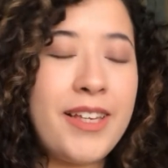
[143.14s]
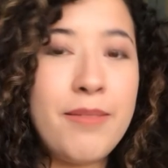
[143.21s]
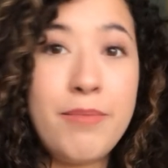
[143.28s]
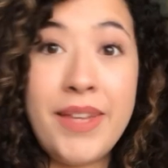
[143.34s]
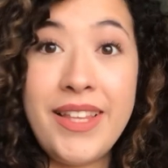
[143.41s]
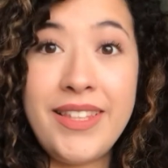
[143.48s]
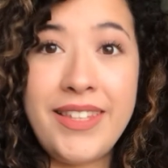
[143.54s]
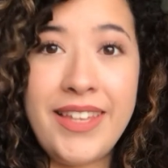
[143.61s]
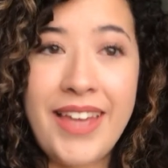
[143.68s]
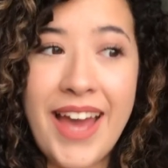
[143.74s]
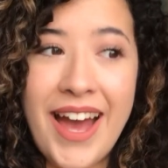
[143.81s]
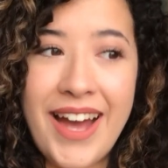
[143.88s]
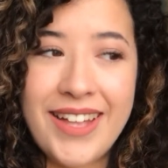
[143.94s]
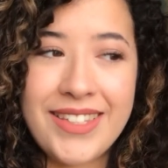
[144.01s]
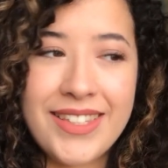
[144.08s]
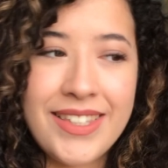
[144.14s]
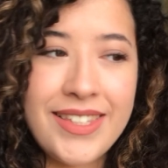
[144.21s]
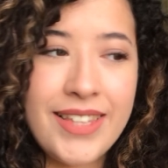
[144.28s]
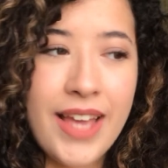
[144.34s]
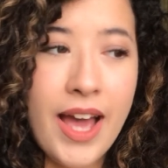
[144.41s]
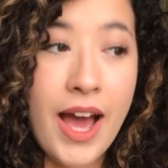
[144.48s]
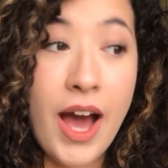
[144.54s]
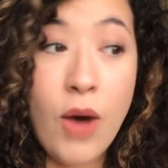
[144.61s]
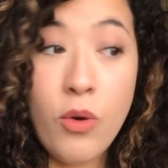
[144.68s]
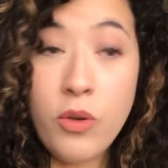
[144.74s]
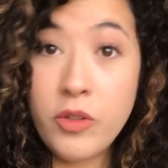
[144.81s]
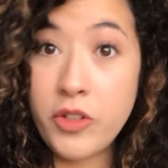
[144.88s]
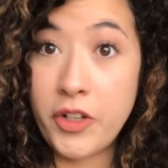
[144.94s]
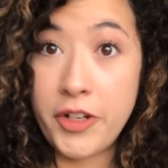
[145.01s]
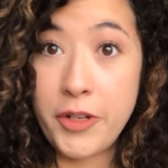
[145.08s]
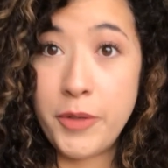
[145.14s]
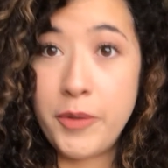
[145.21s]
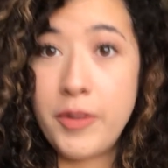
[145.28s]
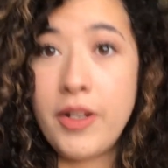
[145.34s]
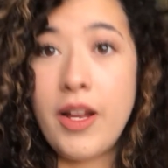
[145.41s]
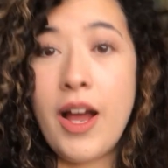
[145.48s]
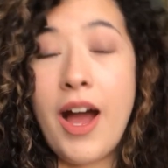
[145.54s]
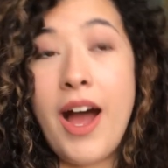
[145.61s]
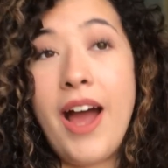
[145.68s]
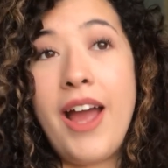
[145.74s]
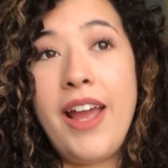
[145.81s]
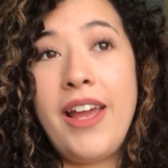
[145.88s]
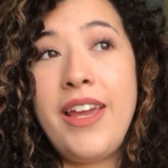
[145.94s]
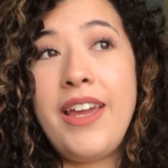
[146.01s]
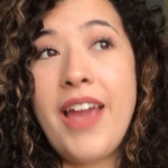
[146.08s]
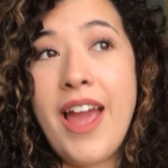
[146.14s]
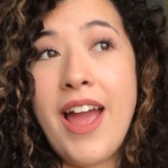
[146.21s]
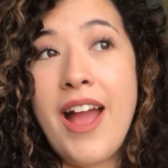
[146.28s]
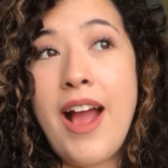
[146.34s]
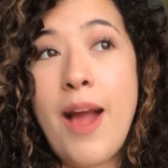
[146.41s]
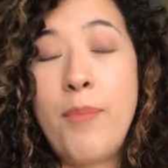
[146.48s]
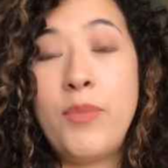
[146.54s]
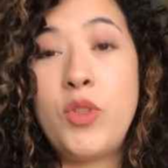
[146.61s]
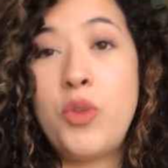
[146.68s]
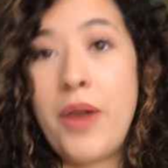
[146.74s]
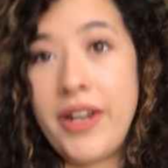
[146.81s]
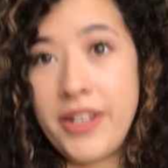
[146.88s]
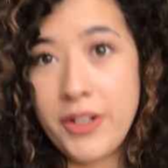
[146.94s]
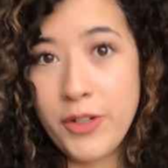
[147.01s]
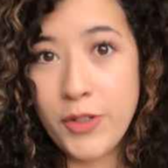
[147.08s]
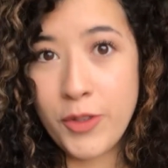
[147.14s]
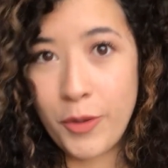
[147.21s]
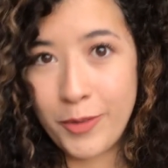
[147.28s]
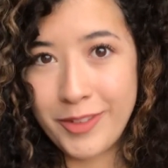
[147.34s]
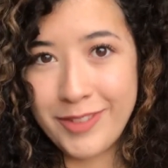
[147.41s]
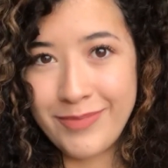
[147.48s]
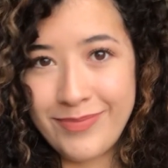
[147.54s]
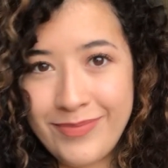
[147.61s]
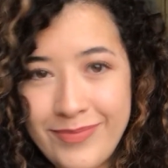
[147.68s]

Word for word: Minty asks, how old are you? I am 20 years old.